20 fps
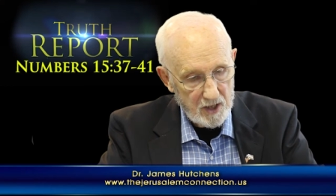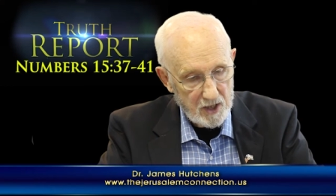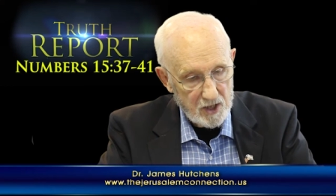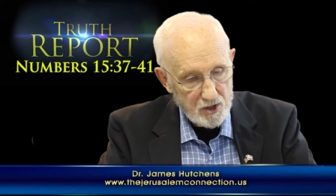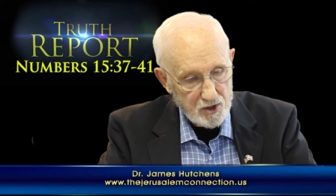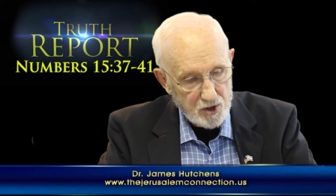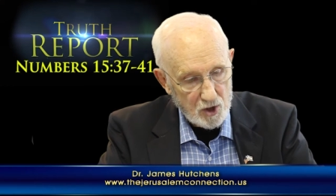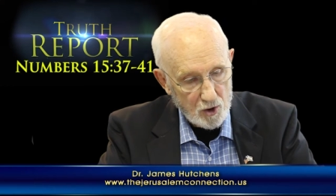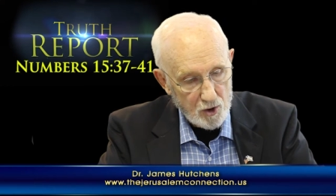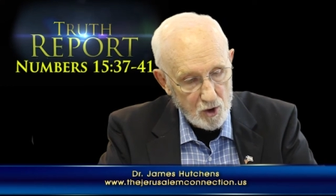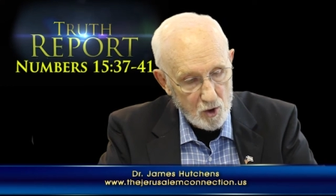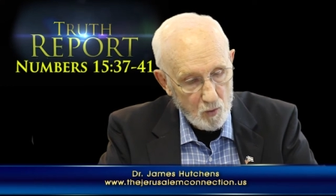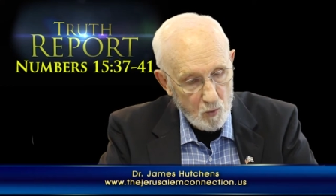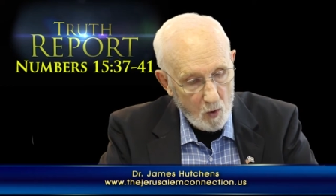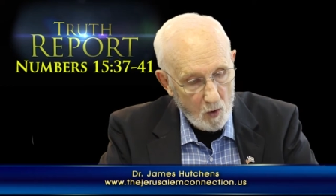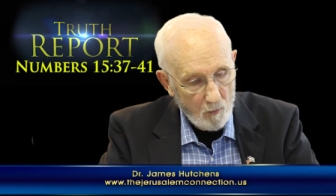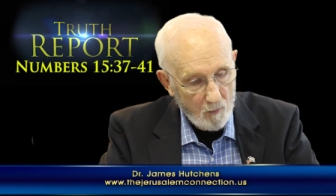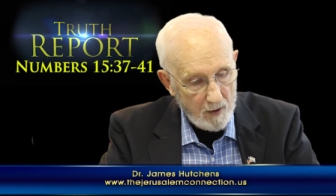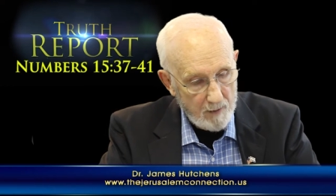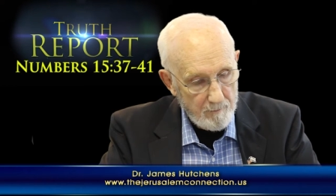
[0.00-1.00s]
so you
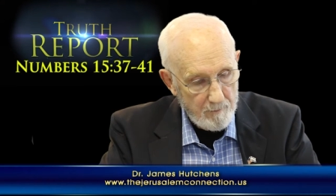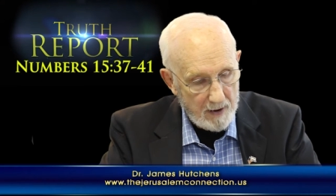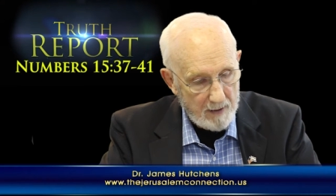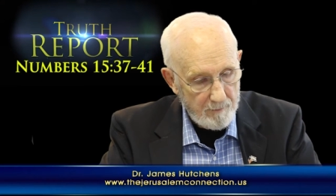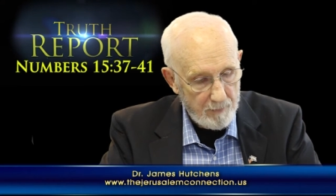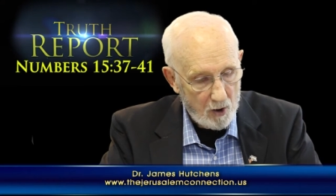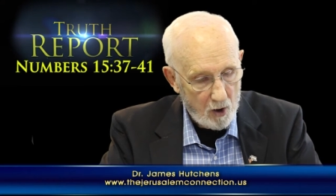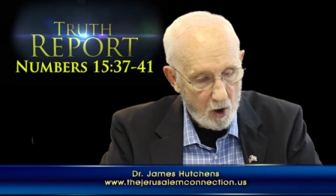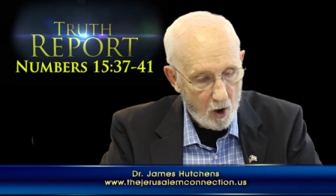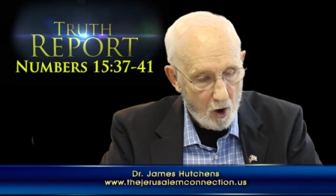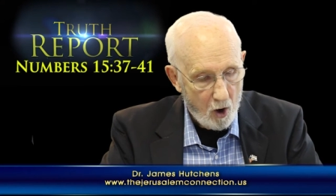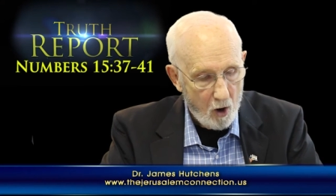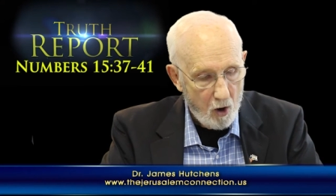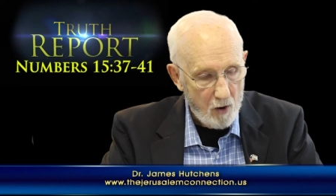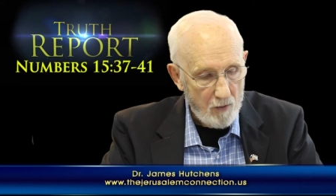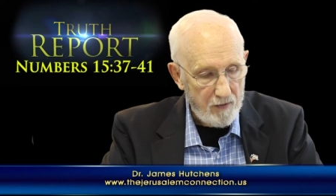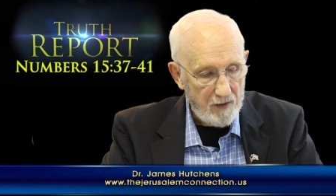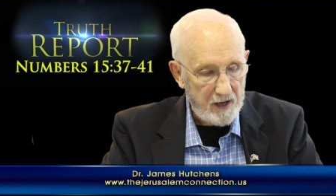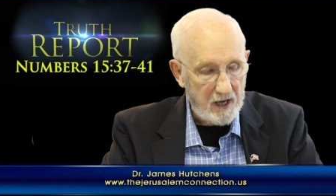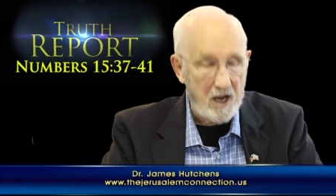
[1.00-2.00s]
will remember
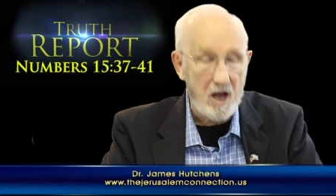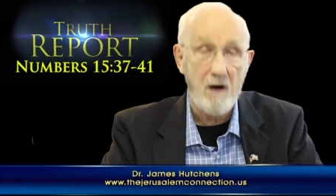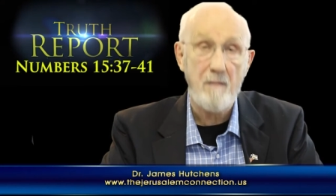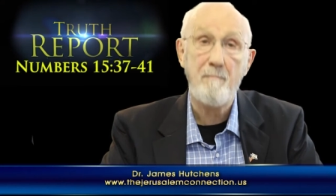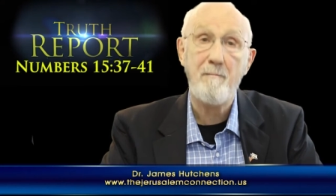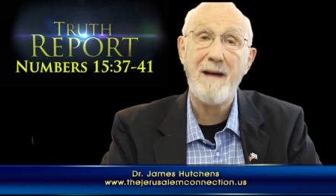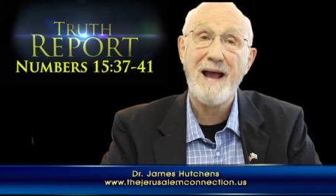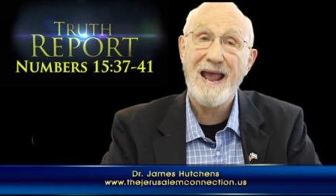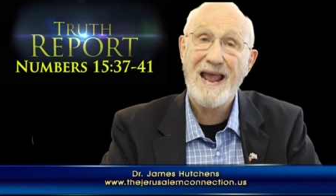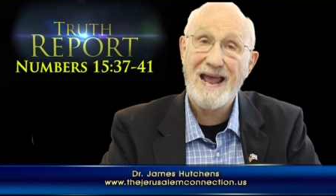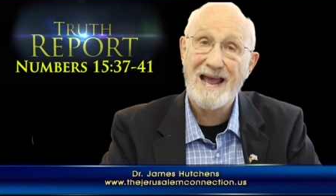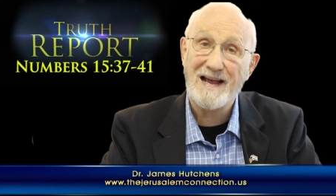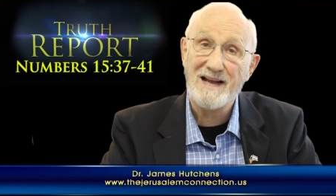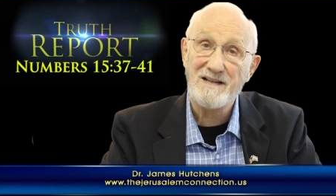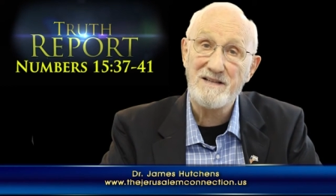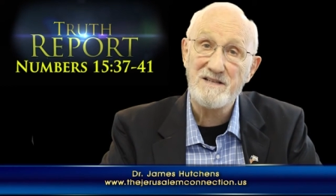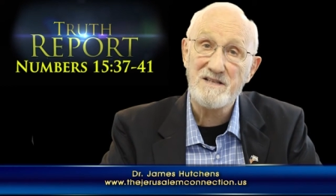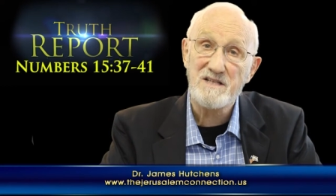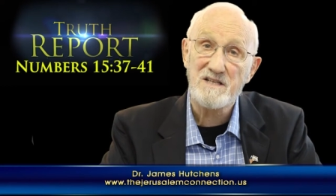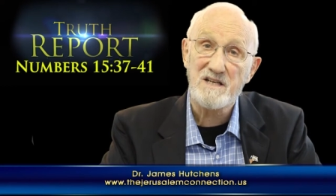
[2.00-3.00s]
all the
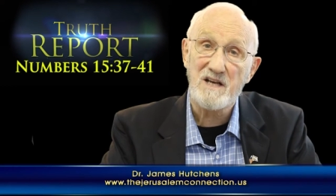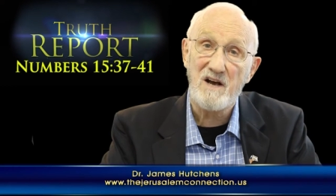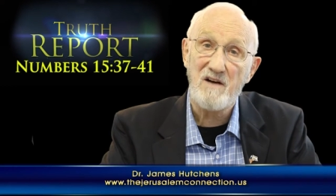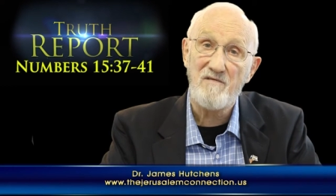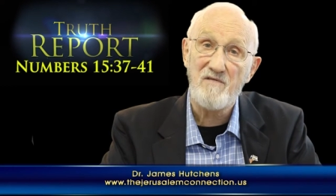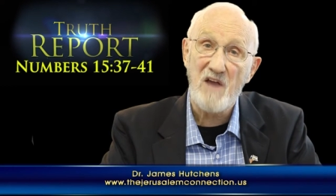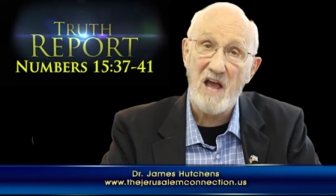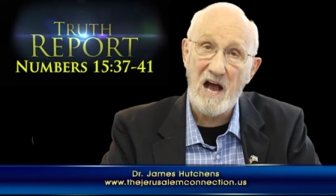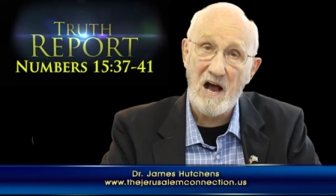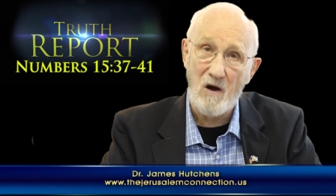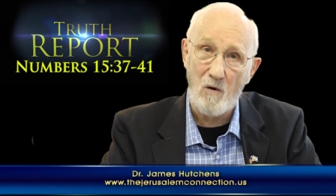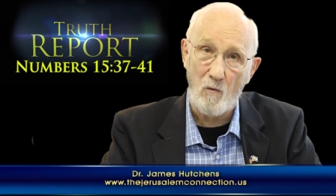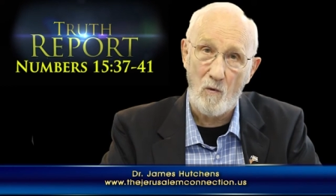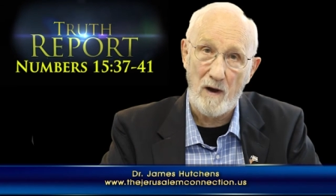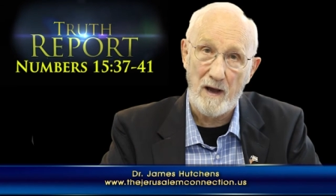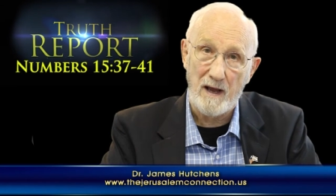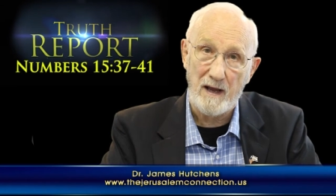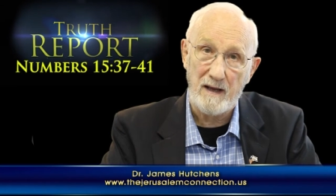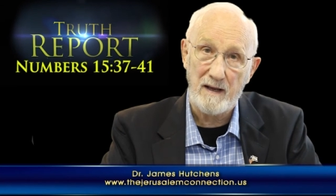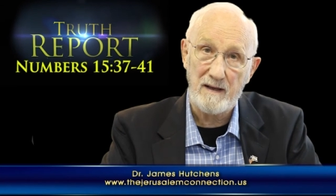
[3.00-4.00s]
commands of
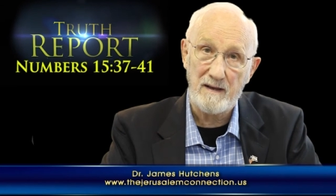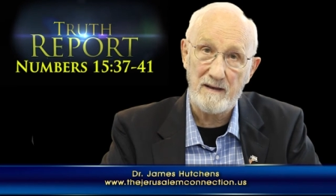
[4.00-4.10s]
Yahweh.